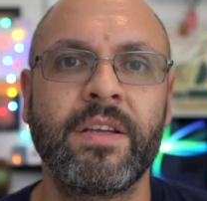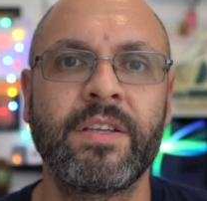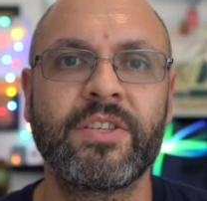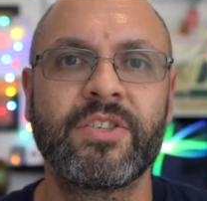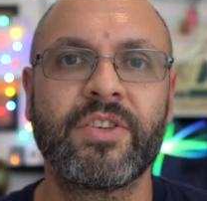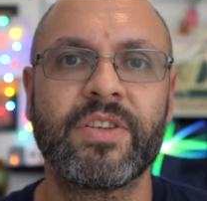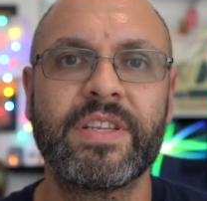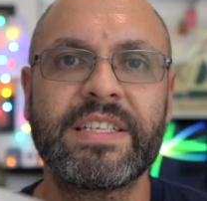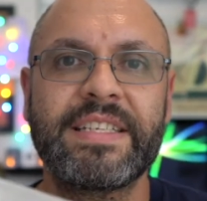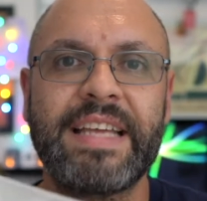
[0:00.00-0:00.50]

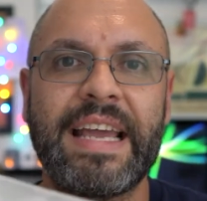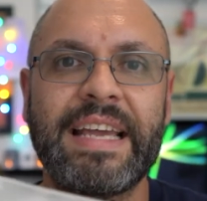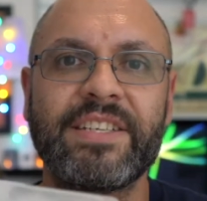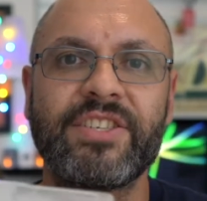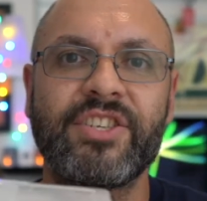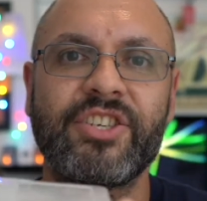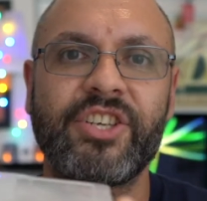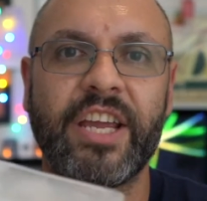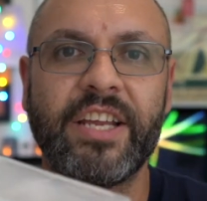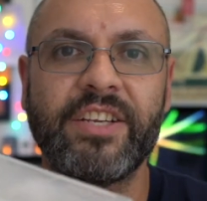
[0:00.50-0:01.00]
So this
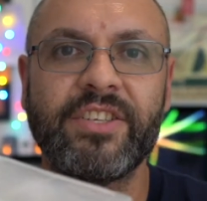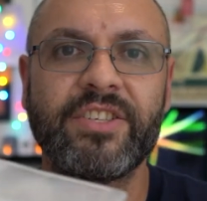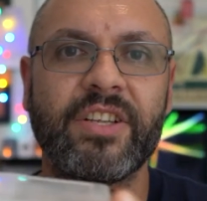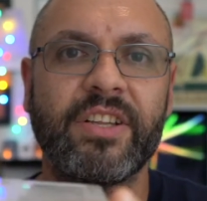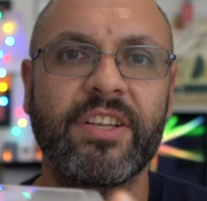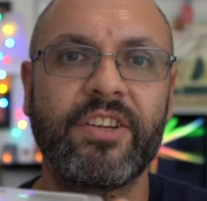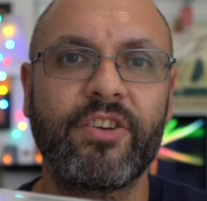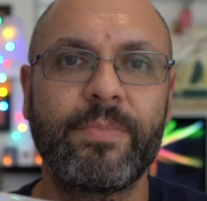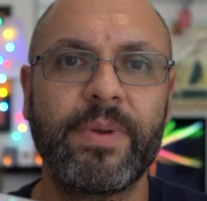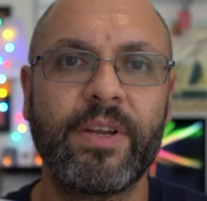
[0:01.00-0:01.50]
has changed a
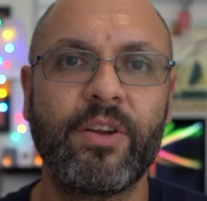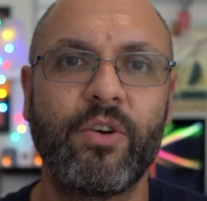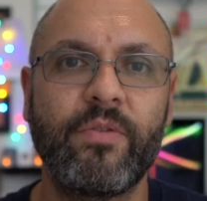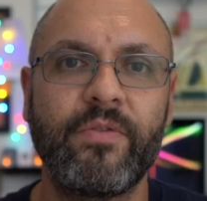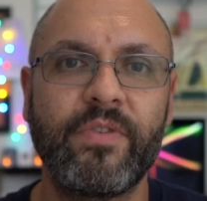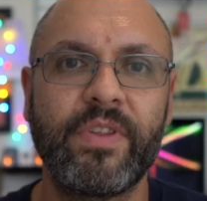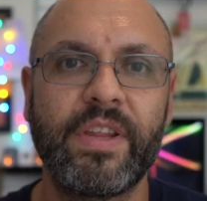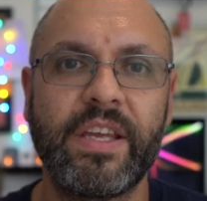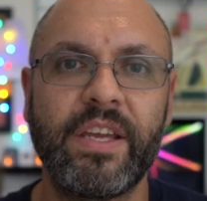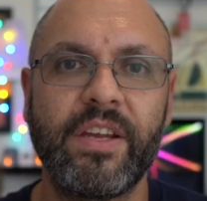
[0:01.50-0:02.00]
little bit
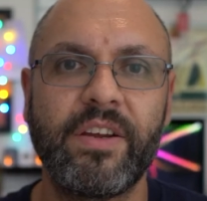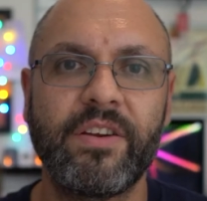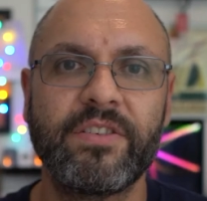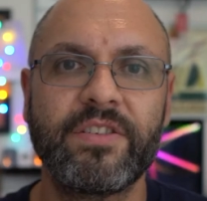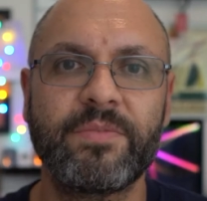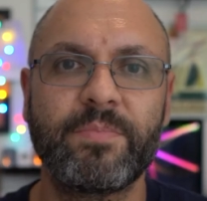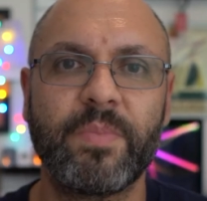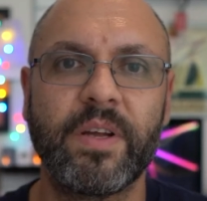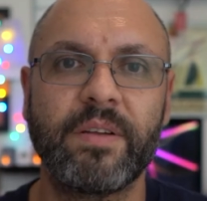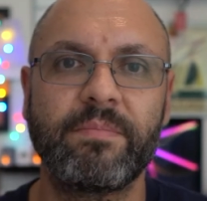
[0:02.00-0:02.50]
over the
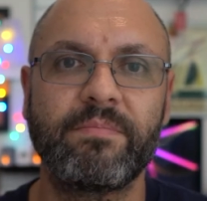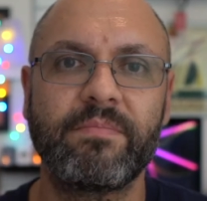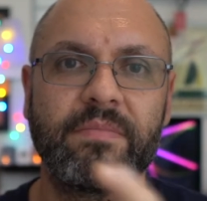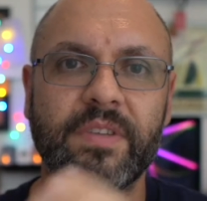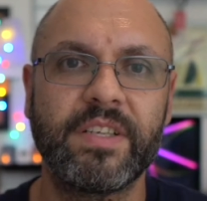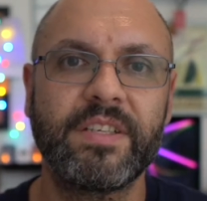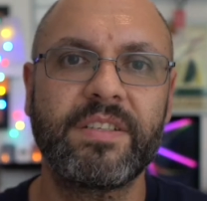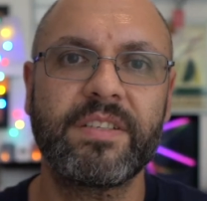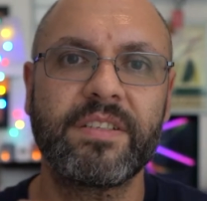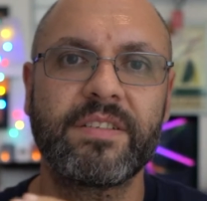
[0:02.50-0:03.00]
years, but
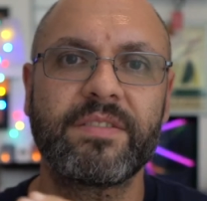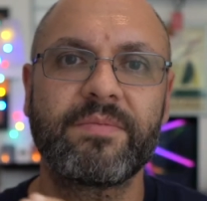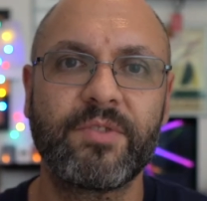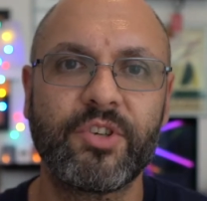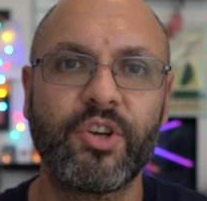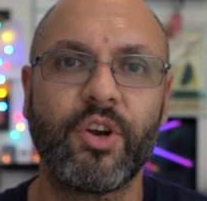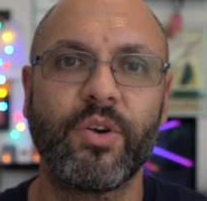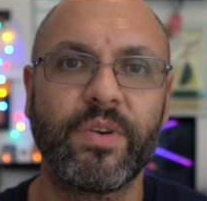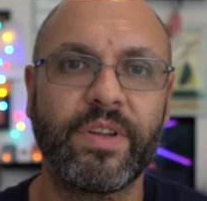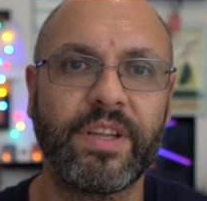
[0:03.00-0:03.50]
this is
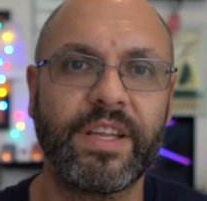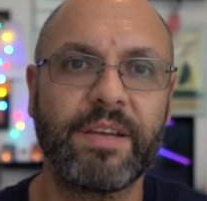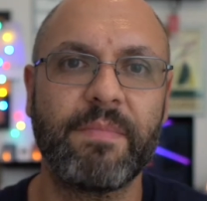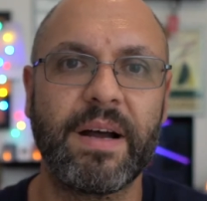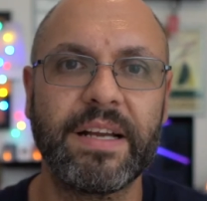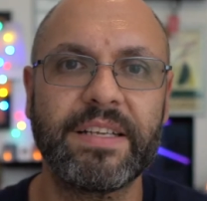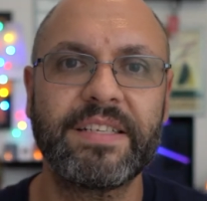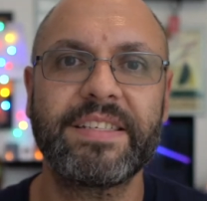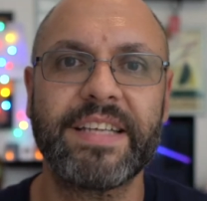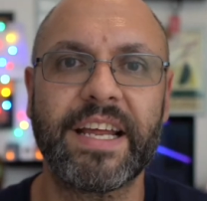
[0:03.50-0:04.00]
currently
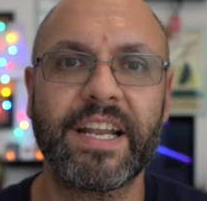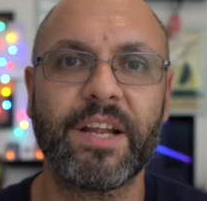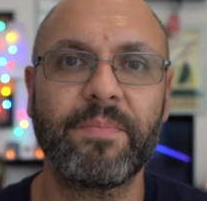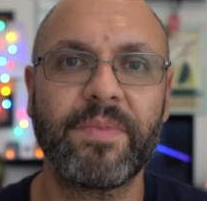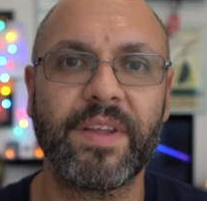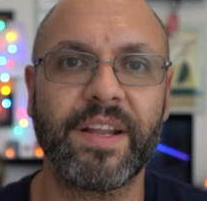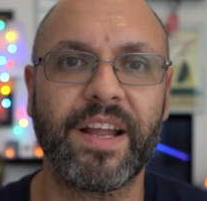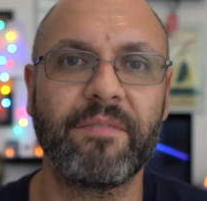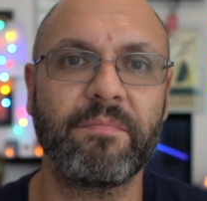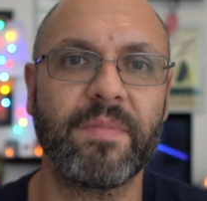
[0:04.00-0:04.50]
my setup
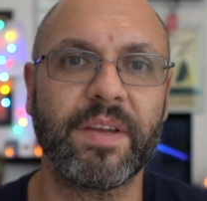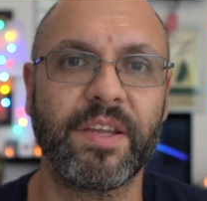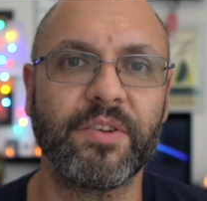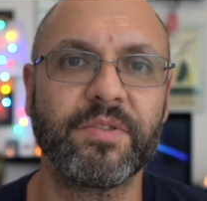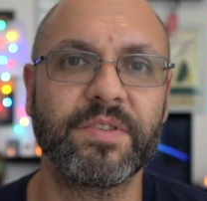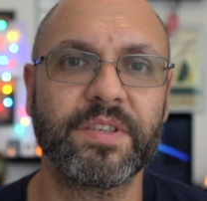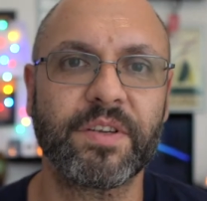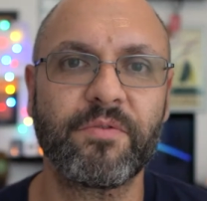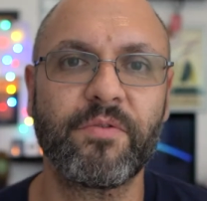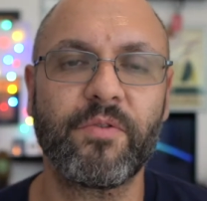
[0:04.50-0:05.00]
that I've been
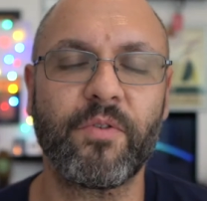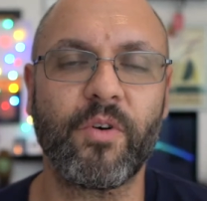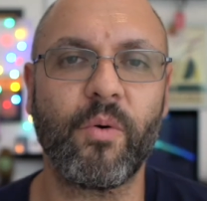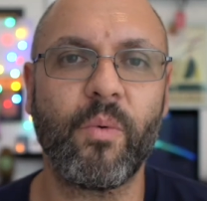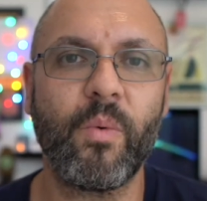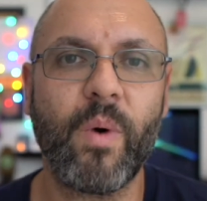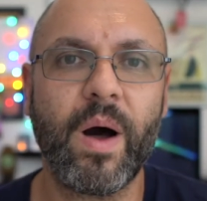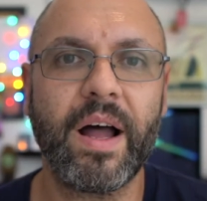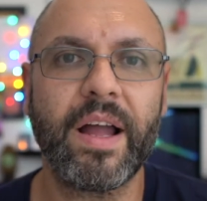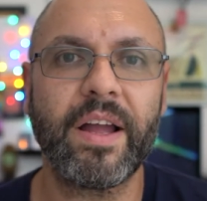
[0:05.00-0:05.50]
using for a
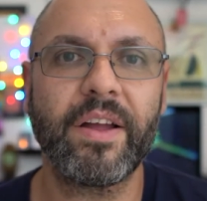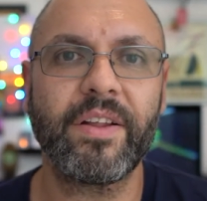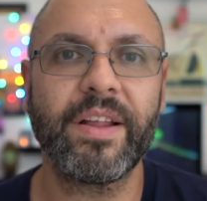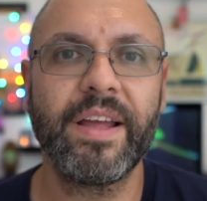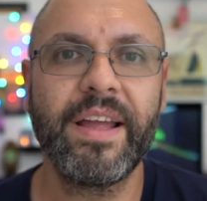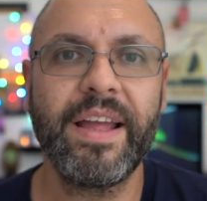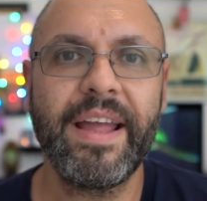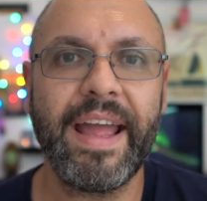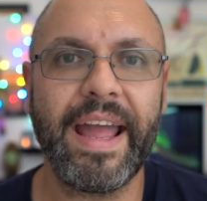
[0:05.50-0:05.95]
while.